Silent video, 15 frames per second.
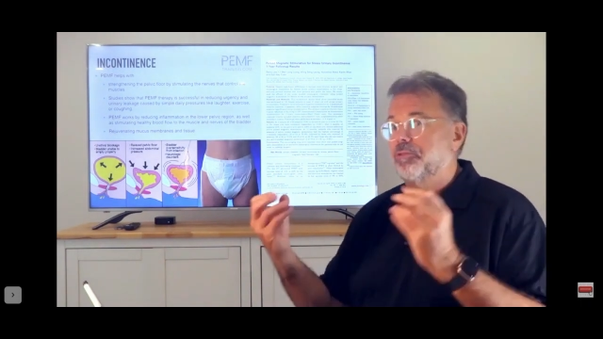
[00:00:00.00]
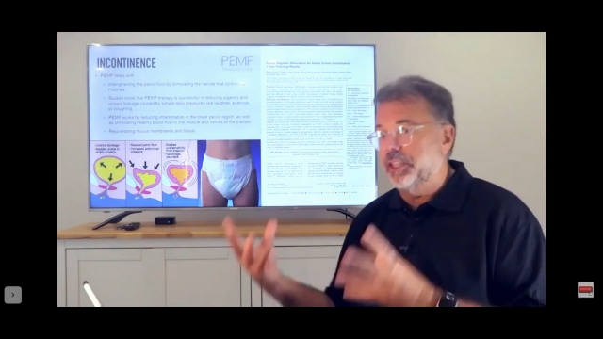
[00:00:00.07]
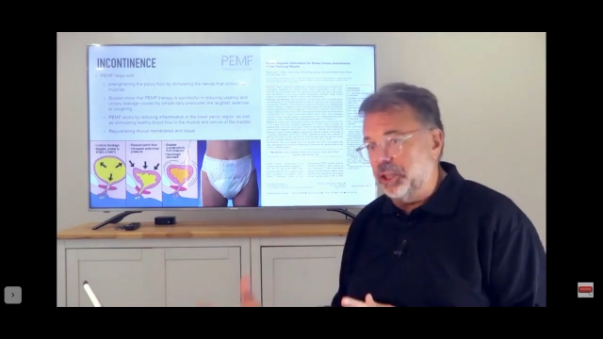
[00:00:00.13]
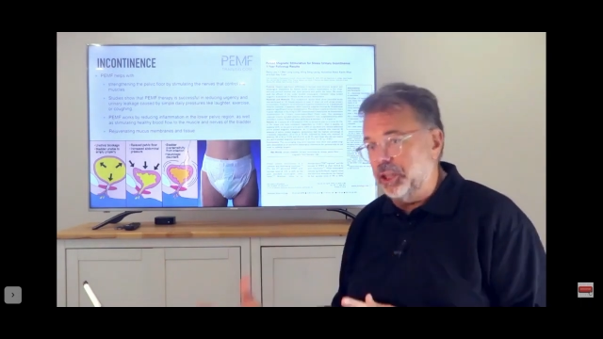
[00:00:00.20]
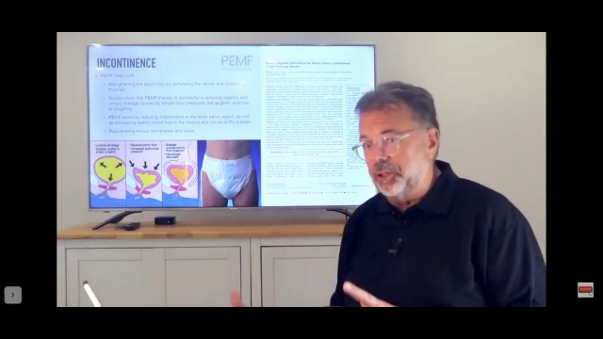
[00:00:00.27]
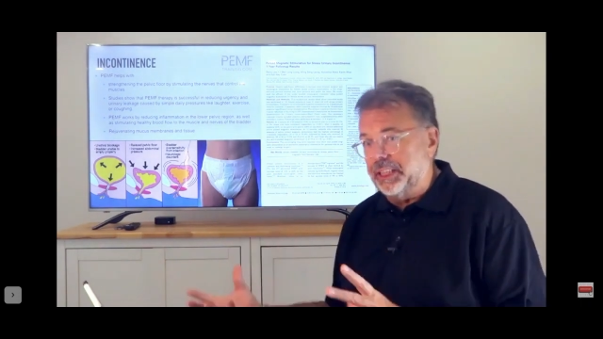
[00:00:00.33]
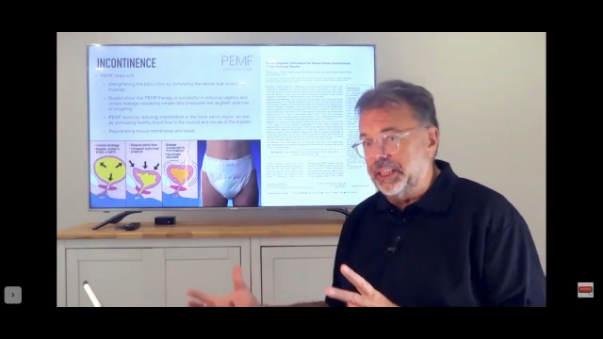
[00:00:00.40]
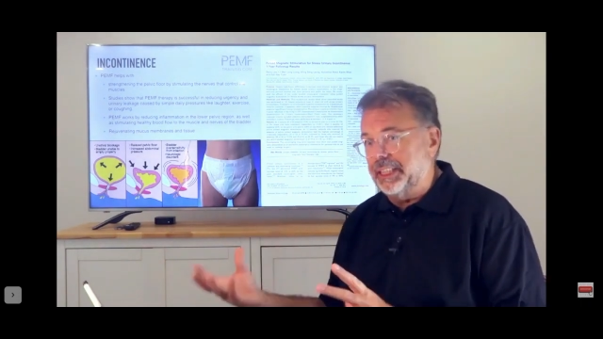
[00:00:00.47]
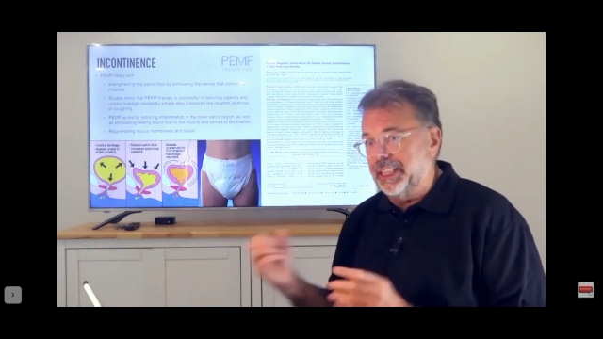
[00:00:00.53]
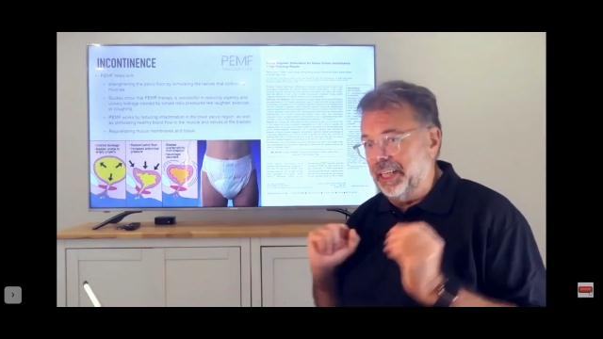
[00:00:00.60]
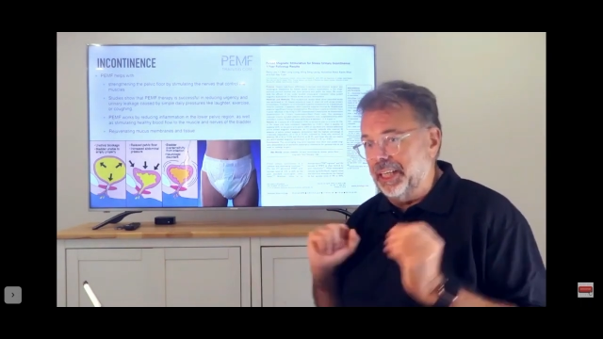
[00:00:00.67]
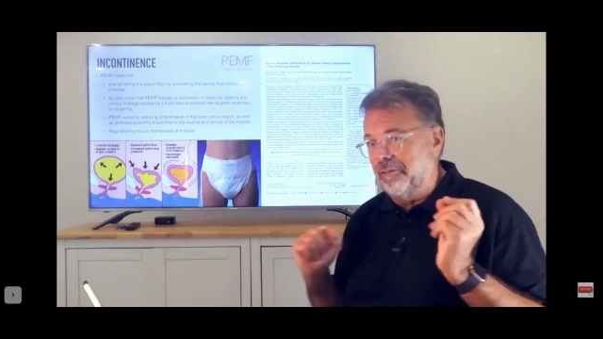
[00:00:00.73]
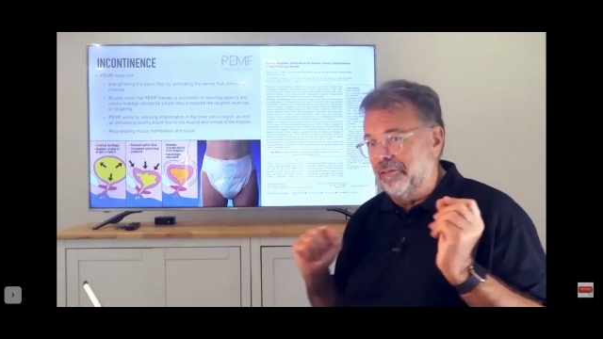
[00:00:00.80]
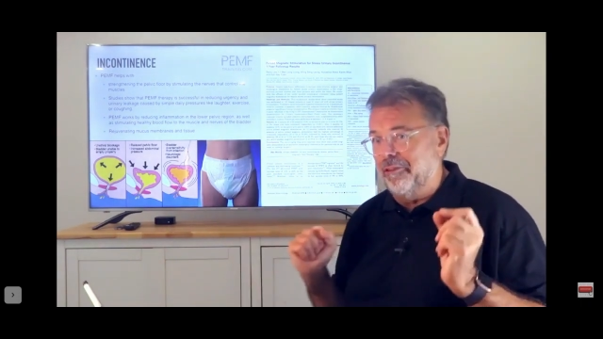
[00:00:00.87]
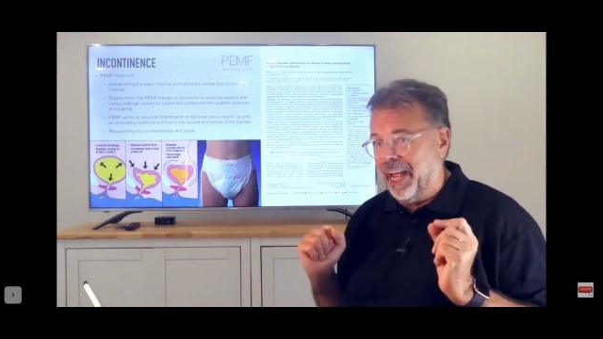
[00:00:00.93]
reduces
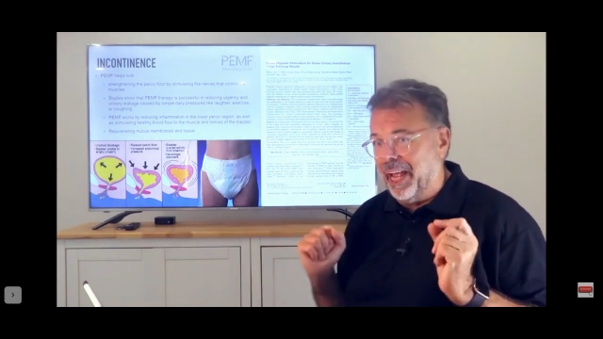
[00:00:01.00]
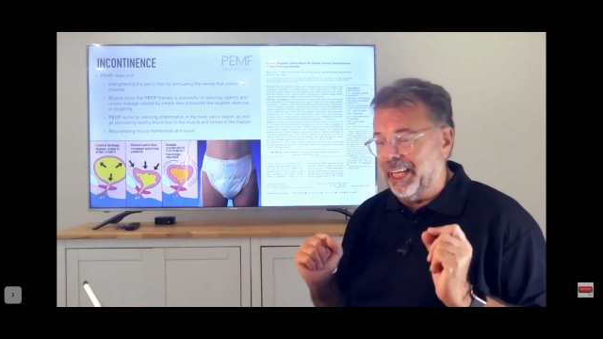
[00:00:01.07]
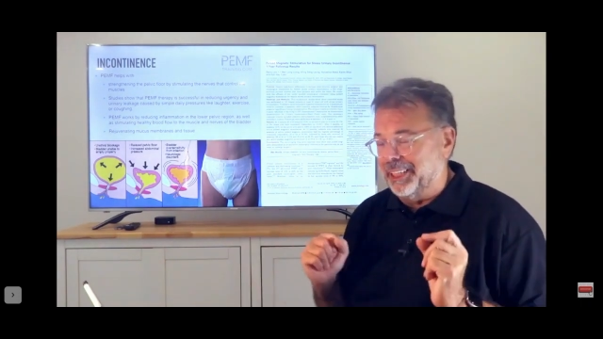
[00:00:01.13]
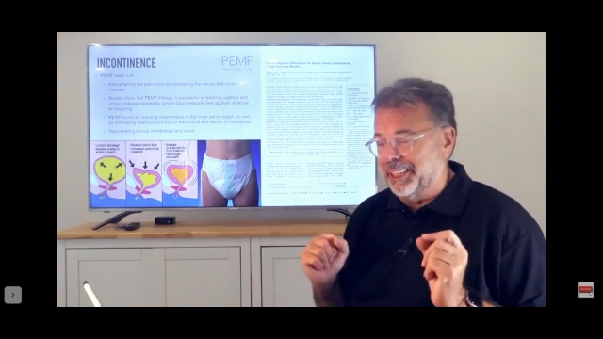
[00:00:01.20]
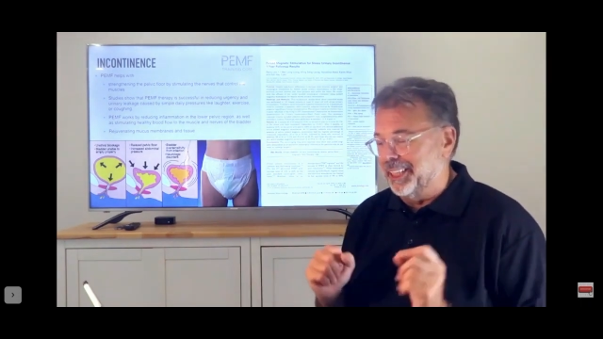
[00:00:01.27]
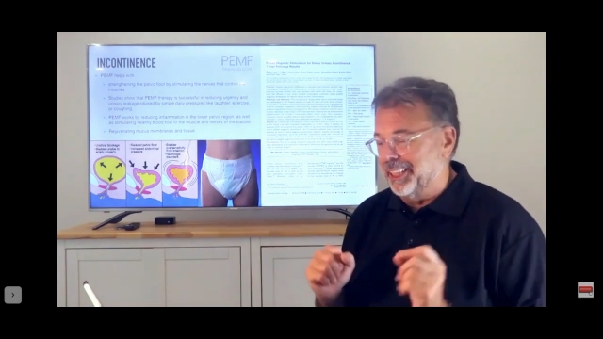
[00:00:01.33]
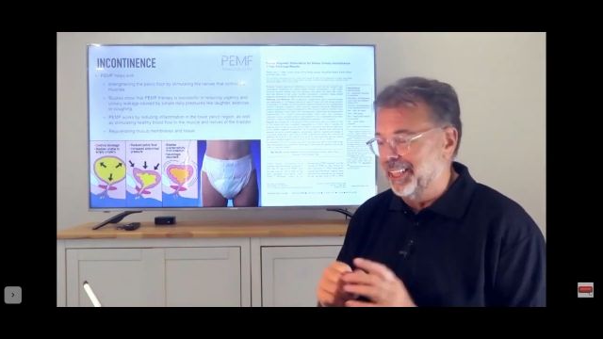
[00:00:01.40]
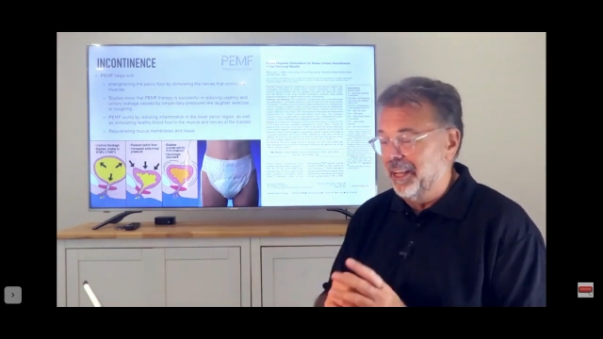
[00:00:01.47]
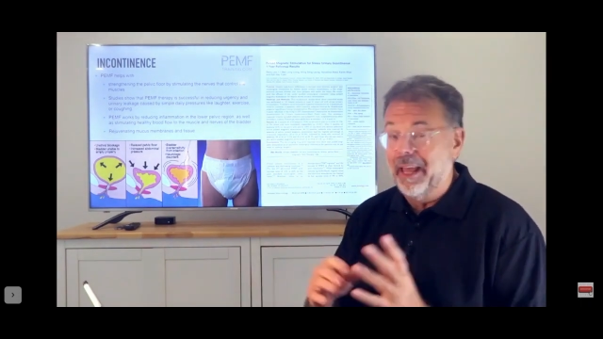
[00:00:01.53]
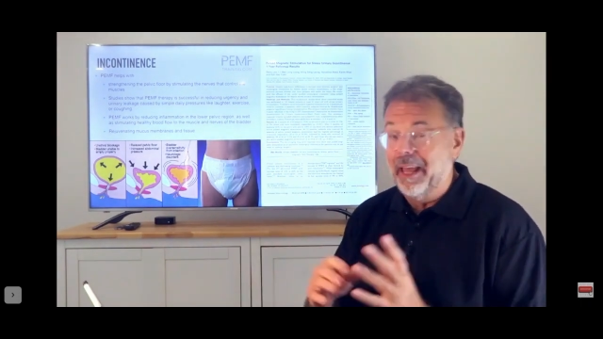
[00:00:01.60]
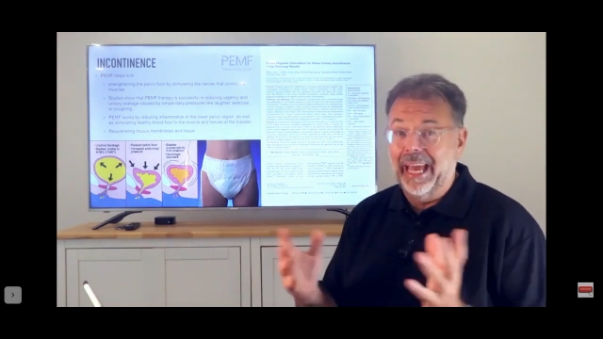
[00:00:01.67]
the infection.